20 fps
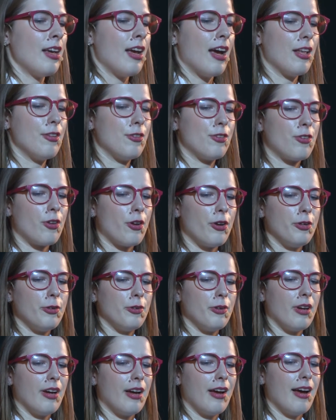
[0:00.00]
And
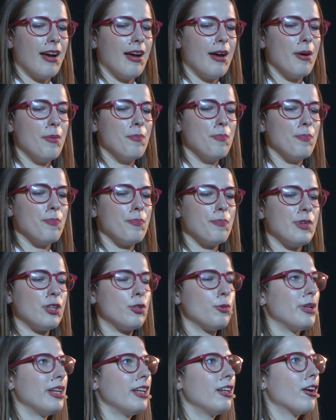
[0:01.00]
so,
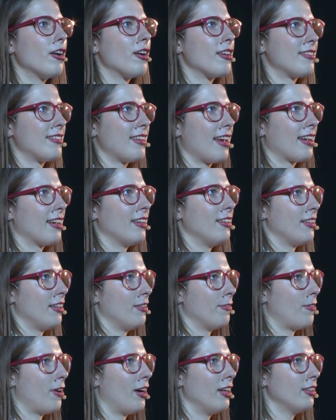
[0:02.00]
between our second
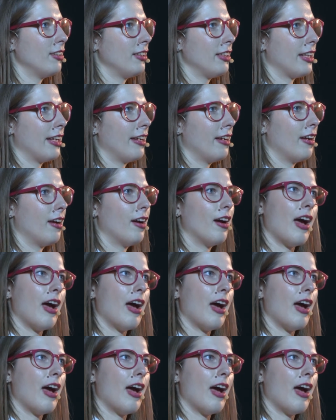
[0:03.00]
and final year,